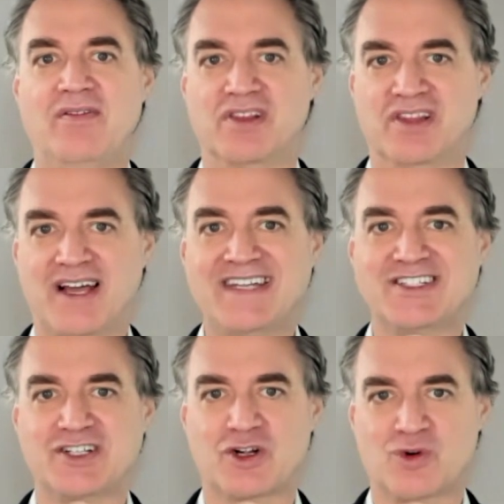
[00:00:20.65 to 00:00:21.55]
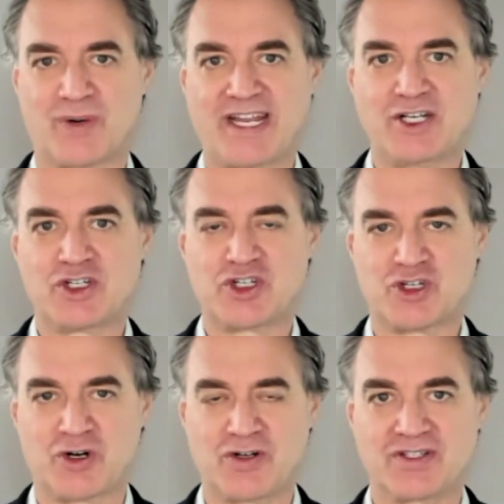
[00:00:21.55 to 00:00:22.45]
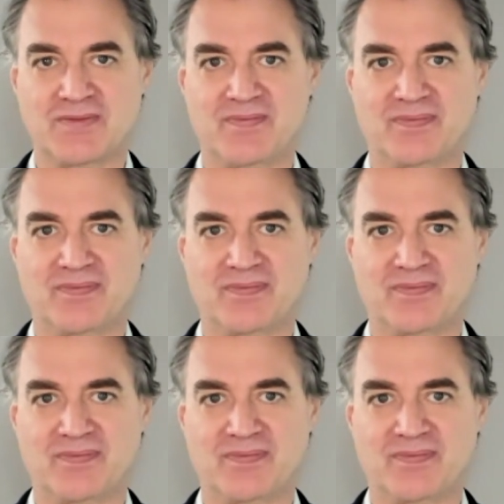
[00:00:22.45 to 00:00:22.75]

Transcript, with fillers: light green shirt.